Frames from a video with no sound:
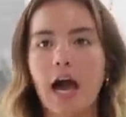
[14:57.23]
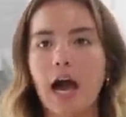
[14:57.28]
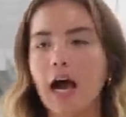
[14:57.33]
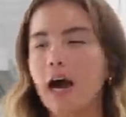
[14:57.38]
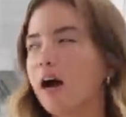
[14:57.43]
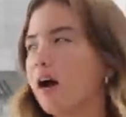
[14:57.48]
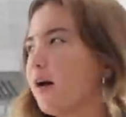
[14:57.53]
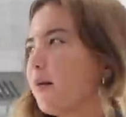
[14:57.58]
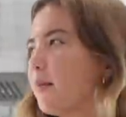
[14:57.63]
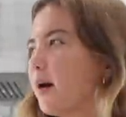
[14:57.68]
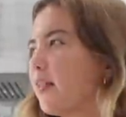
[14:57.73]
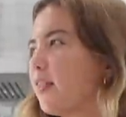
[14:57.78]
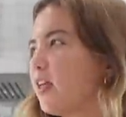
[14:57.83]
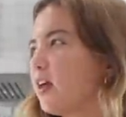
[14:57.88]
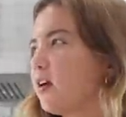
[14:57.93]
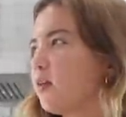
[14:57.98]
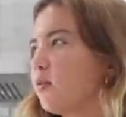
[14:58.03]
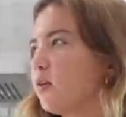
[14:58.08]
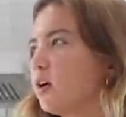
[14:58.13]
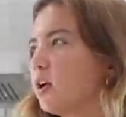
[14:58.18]
I
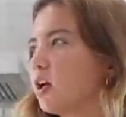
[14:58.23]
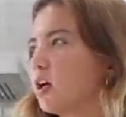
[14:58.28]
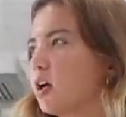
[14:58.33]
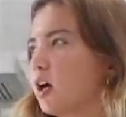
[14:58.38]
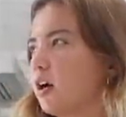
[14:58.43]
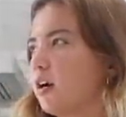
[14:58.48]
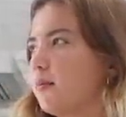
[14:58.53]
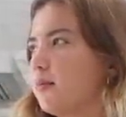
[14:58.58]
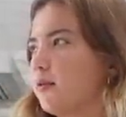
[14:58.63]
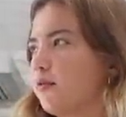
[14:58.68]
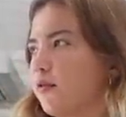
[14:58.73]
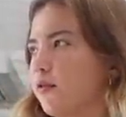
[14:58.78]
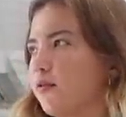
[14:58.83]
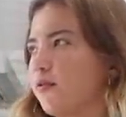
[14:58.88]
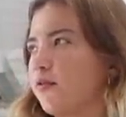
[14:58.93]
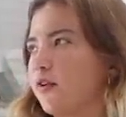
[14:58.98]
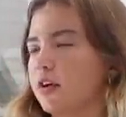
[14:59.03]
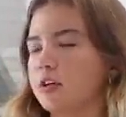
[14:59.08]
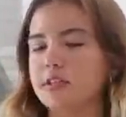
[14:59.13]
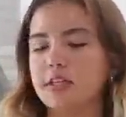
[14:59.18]
think we're gonna cut up the fruit
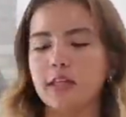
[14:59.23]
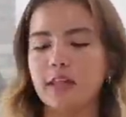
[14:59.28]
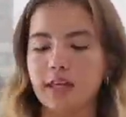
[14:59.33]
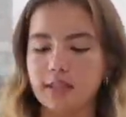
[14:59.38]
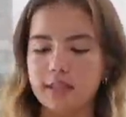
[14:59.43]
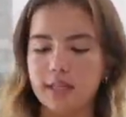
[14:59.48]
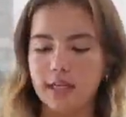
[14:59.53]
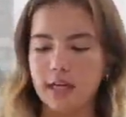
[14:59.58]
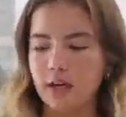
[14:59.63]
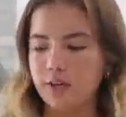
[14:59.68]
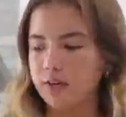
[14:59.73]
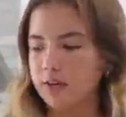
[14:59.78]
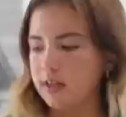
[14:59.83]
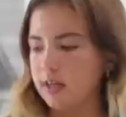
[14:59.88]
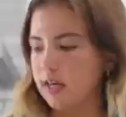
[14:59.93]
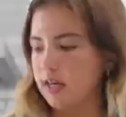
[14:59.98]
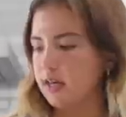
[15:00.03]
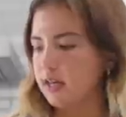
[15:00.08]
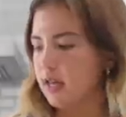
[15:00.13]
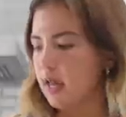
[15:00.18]
first and then take out the
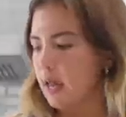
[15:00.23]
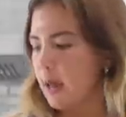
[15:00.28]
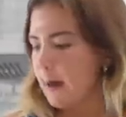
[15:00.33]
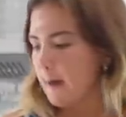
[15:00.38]
cake,